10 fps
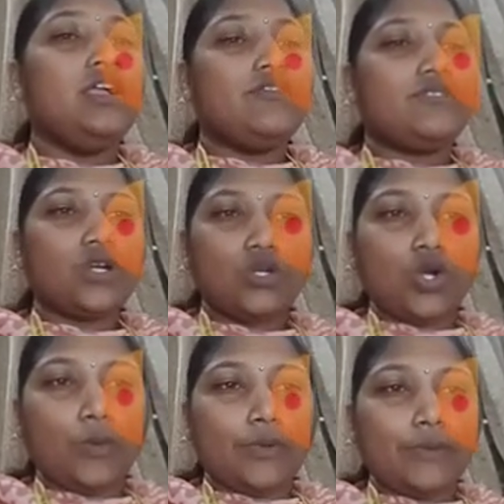without
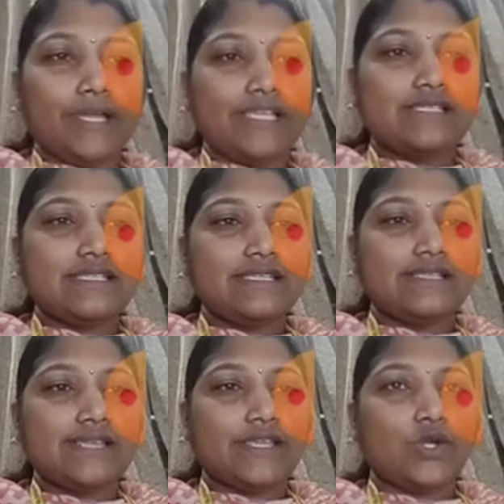compromising the
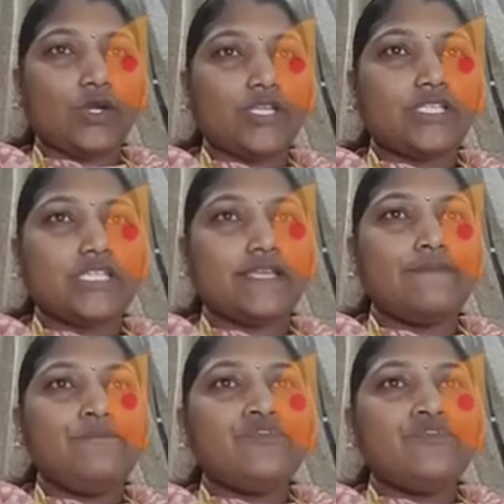security.